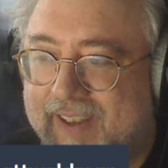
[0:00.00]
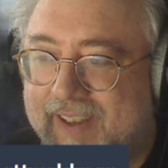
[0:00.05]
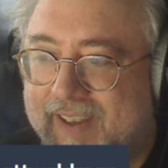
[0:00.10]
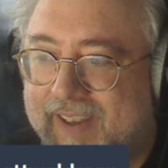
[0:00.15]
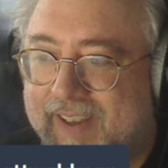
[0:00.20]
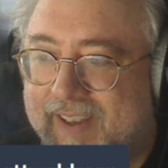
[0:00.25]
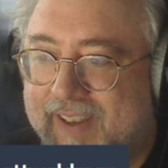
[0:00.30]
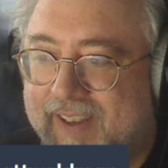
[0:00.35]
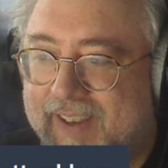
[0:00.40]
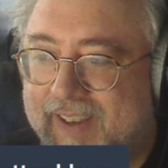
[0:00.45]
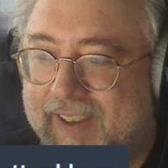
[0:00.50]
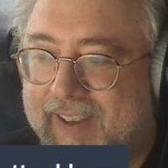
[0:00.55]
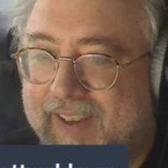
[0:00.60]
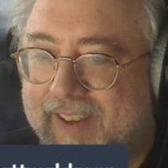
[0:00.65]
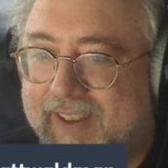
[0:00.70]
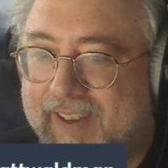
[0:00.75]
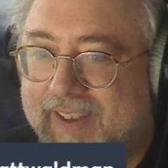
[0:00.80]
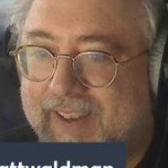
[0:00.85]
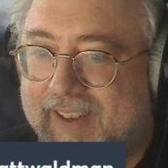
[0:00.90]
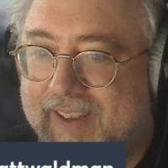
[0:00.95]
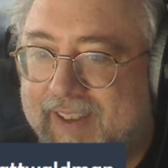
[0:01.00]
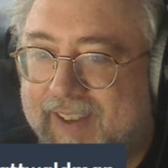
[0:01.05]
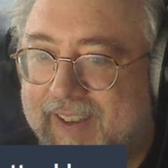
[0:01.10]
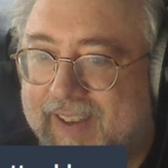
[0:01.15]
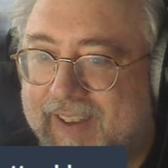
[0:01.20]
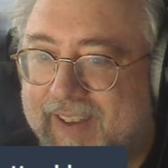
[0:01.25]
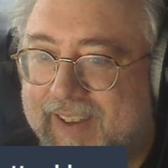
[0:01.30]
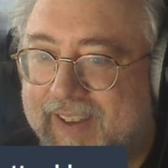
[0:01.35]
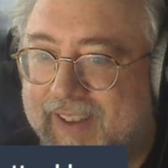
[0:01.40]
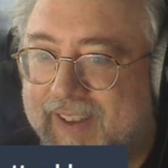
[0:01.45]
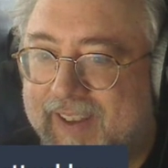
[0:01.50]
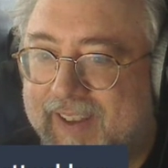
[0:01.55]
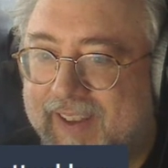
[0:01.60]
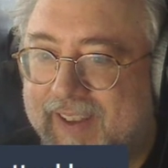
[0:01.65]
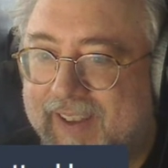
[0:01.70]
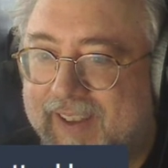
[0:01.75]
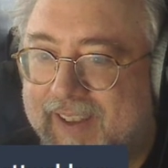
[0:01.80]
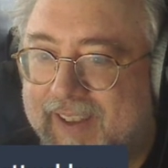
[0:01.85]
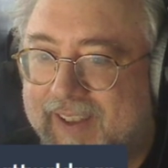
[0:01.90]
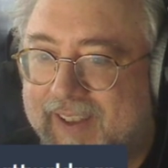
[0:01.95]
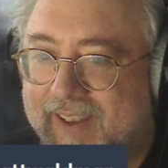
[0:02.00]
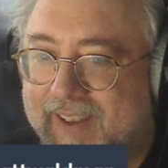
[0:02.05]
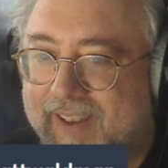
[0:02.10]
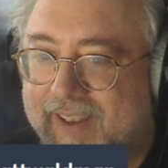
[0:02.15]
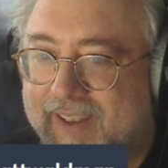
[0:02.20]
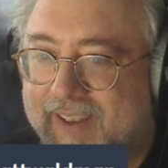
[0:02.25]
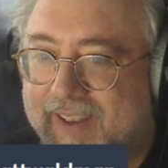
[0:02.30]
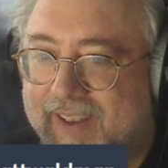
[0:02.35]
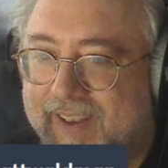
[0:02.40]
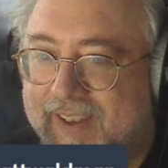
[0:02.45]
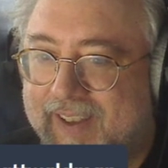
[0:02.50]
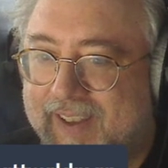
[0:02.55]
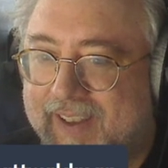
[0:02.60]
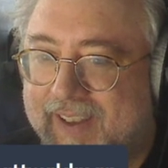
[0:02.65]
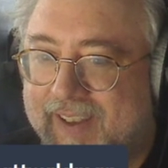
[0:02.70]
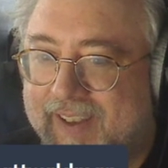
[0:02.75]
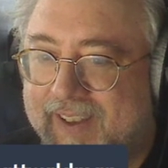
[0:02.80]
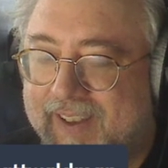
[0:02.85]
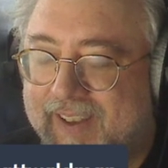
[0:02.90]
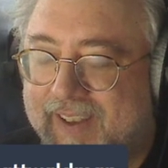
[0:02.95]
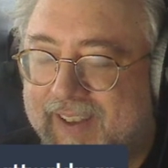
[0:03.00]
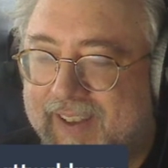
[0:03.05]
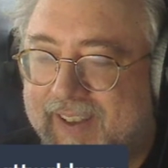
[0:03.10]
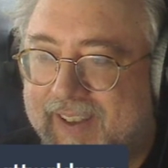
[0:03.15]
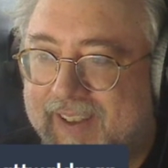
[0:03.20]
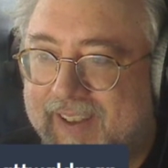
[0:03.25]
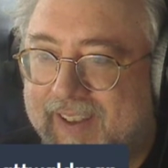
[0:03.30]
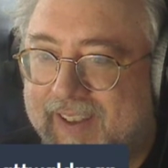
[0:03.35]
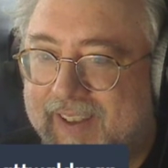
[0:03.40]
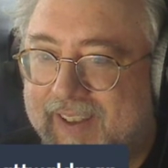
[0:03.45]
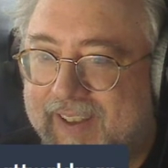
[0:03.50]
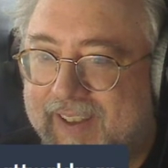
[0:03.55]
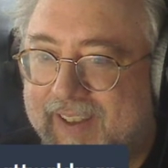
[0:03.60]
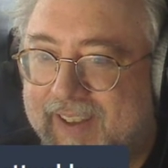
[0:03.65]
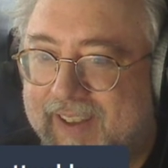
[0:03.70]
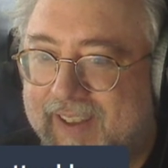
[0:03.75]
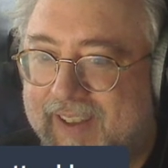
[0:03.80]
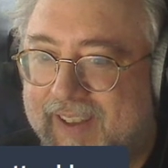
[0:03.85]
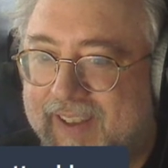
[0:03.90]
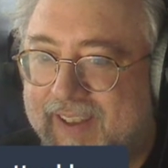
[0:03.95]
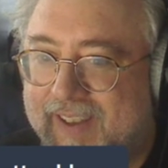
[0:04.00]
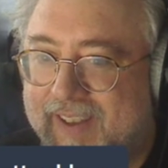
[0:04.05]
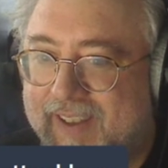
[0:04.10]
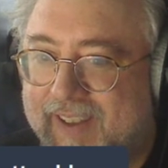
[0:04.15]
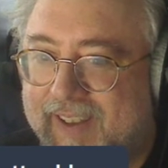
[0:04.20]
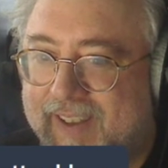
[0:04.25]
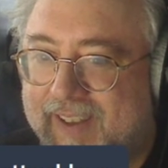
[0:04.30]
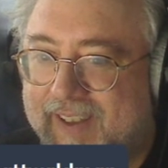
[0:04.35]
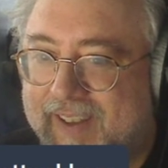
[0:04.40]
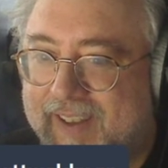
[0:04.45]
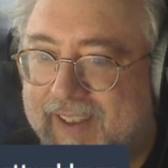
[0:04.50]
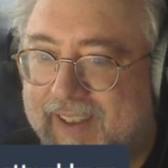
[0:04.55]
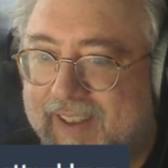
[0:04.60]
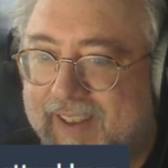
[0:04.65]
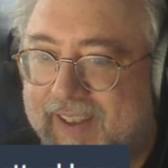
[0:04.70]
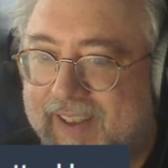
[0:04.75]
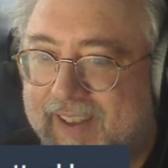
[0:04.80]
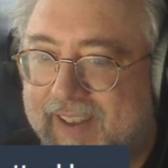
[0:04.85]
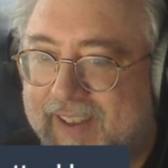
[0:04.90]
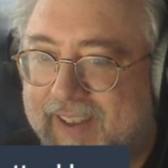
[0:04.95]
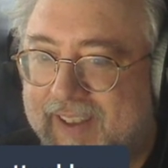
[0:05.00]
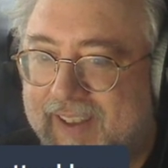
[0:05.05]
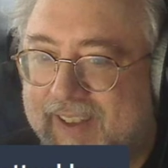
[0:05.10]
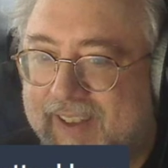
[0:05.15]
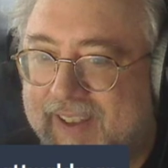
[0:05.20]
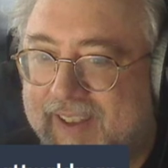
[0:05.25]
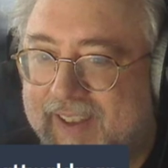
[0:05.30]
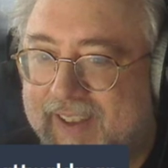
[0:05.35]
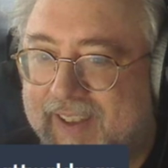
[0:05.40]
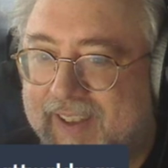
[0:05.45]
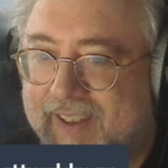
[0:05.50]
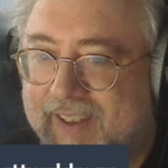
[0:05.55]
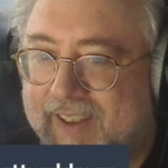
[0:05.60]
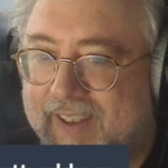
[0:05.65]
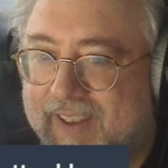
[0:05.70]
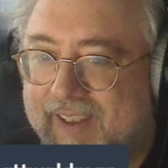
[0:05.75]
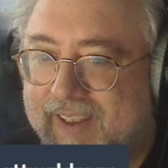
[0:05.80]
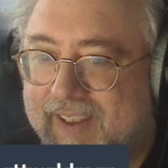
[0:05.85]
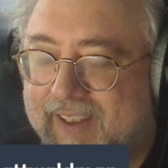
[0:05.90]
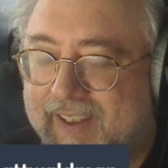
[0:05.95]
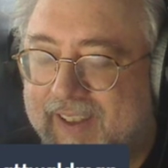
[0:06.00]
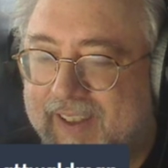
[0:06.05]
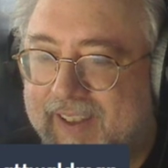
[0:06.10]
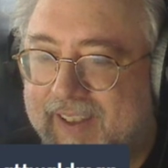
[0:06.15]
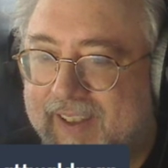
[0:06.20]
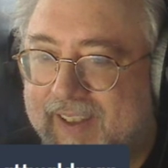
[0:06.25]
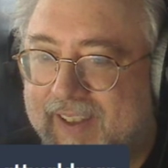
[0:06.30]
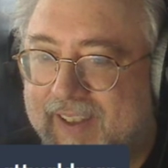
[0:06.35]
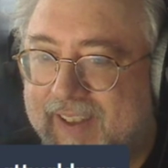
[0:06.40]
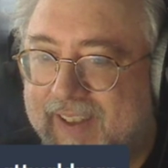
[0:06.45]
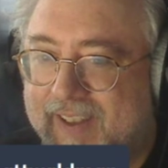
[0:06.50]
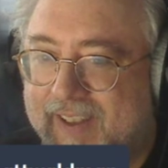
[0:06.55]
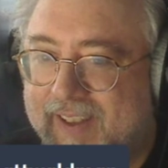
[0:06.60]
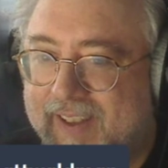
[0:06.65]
The person shown says nothing.